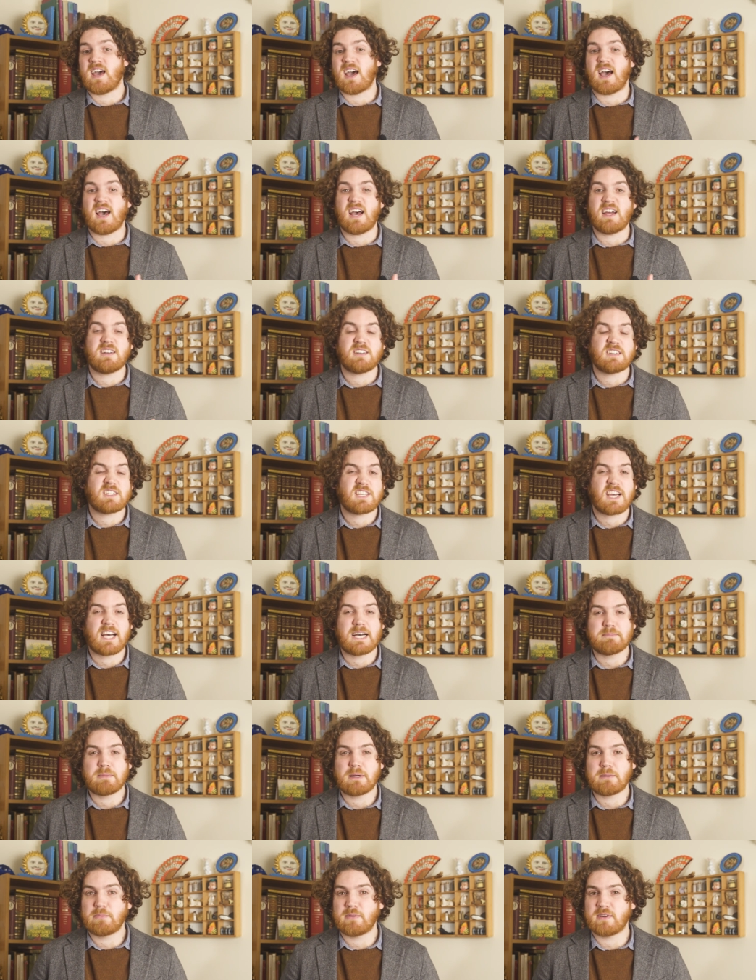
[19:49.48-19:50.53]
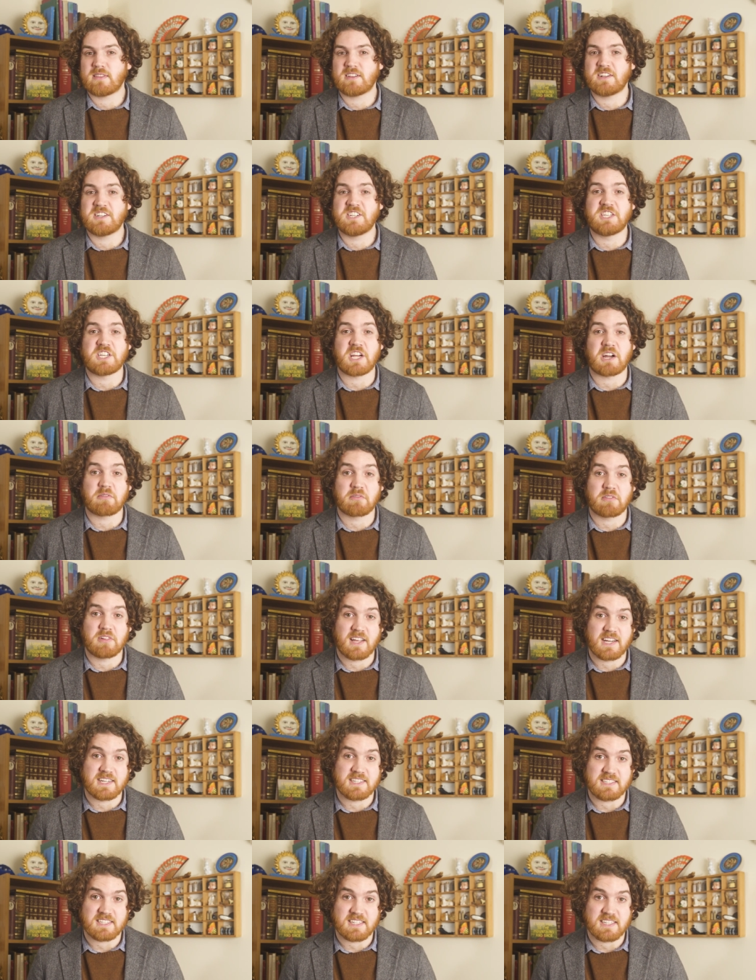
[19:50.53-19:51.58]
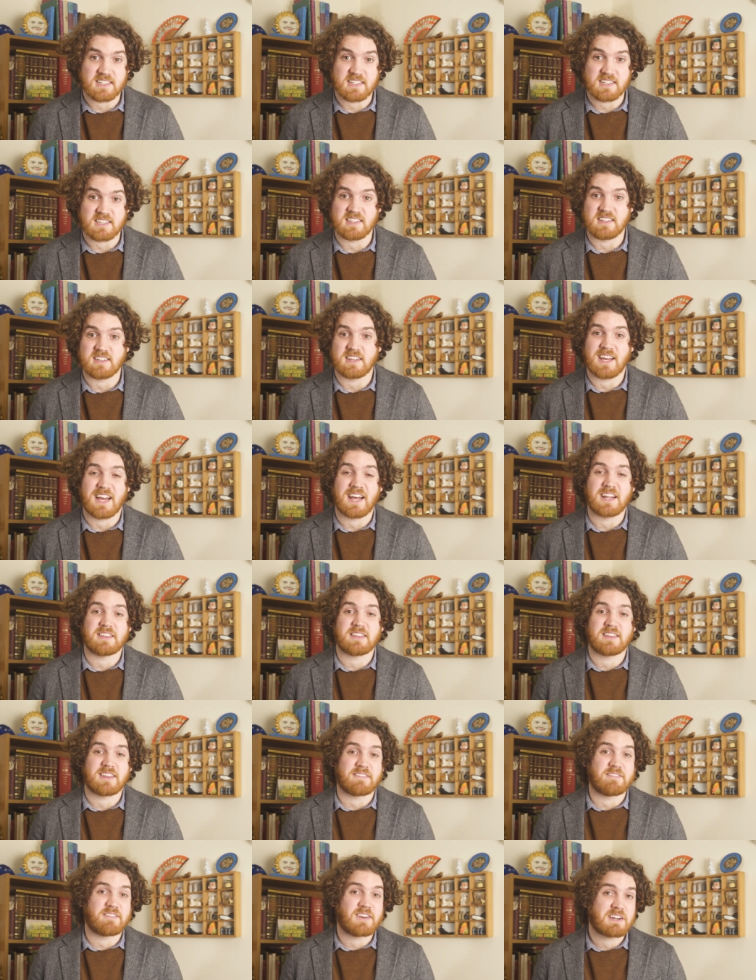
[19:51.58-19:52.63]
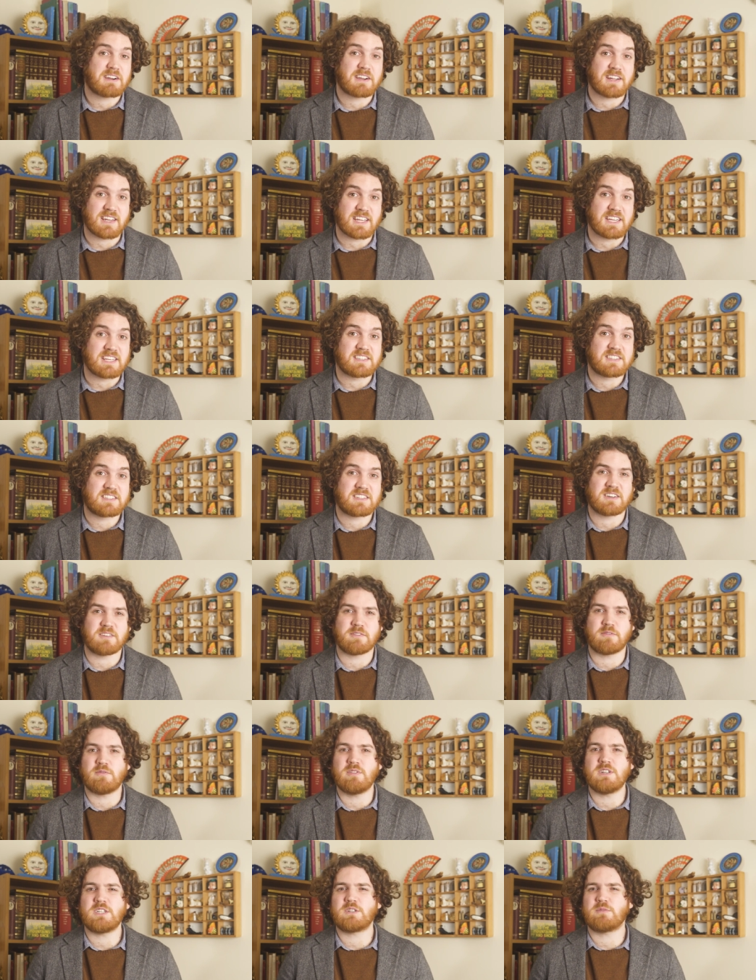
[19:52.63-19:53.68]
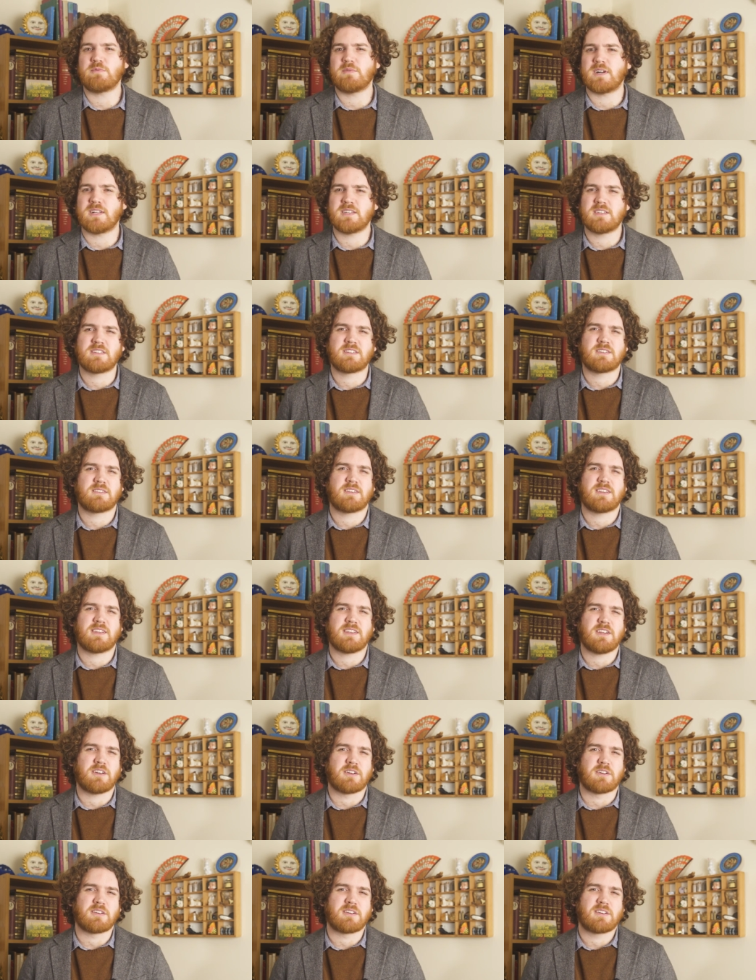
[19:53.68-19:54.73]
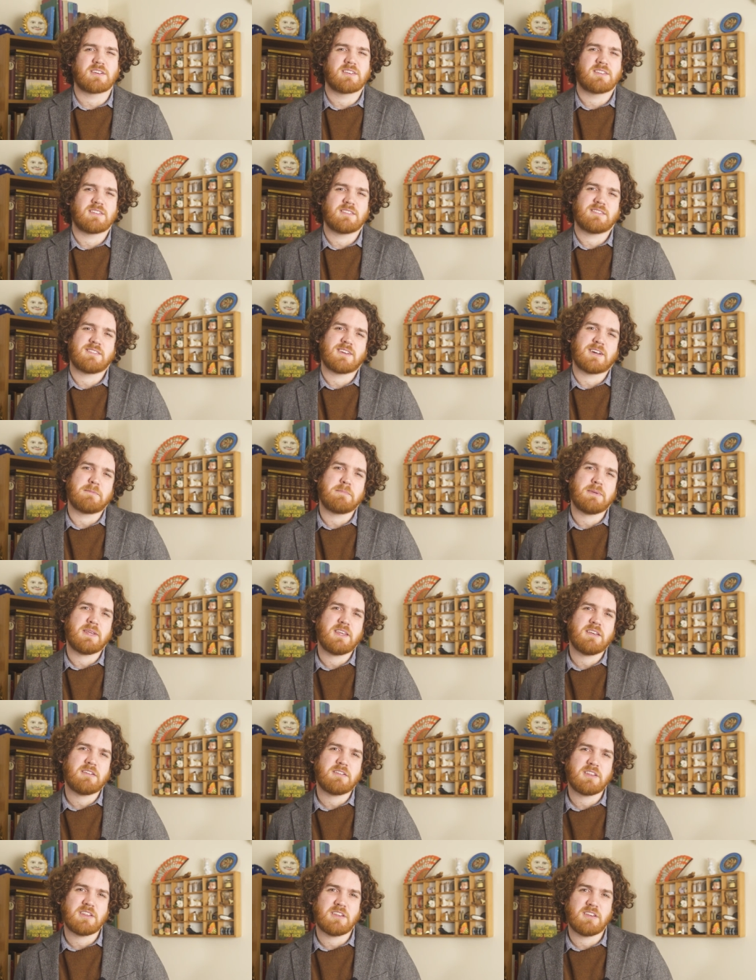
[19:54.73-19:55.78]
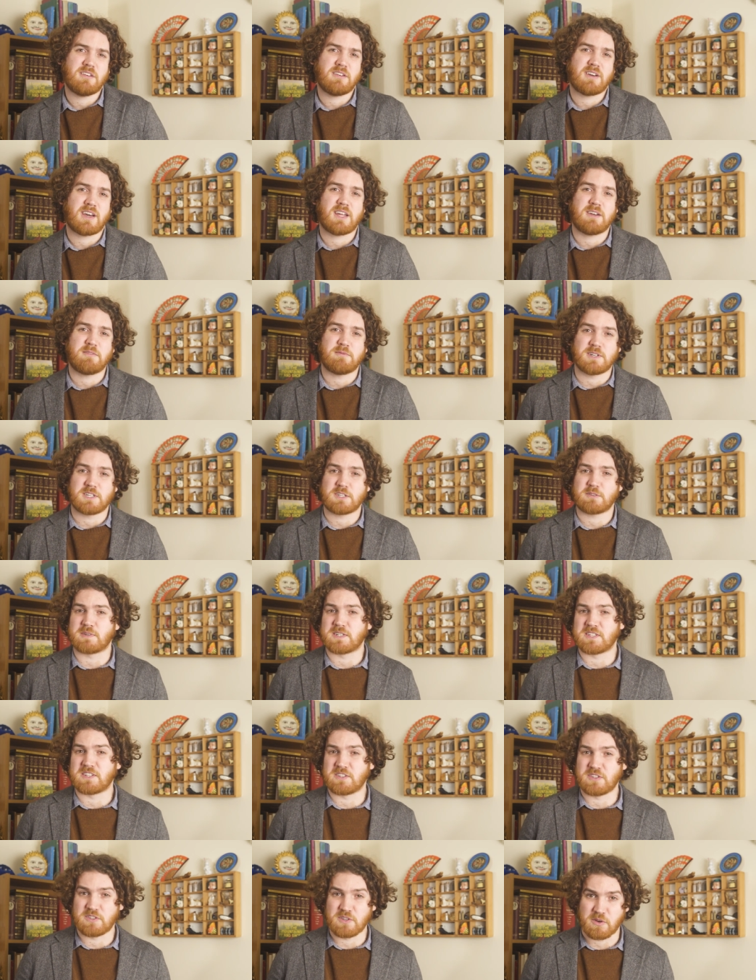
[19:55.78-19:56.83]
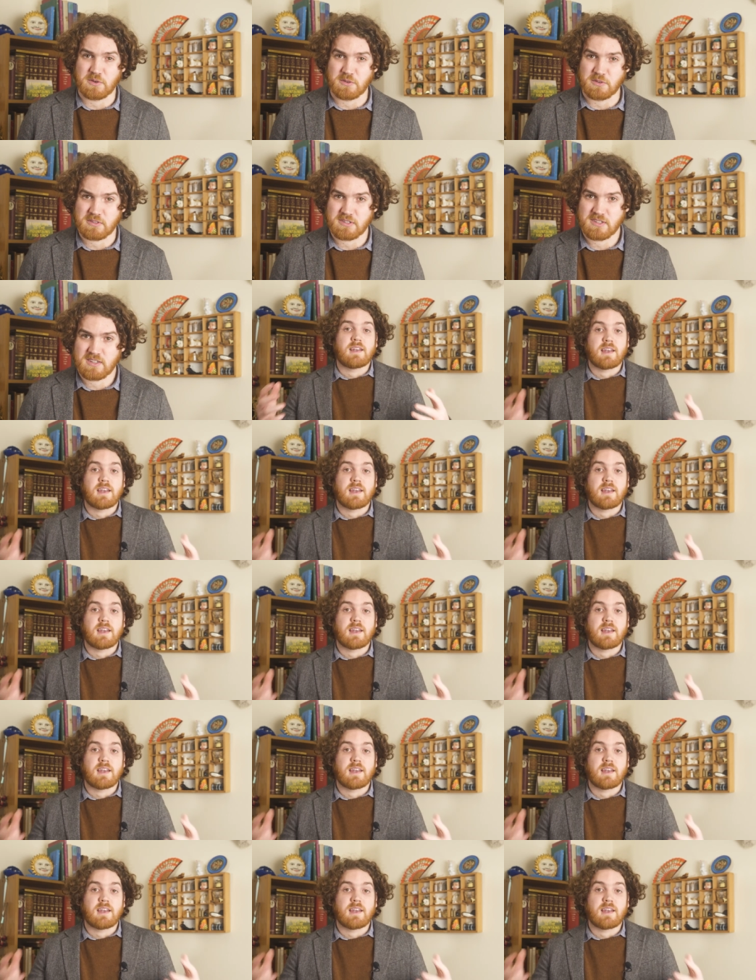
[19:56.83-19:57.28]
and come up with a general idea at the very least of which ones, you know, appeal to you and which ones don't.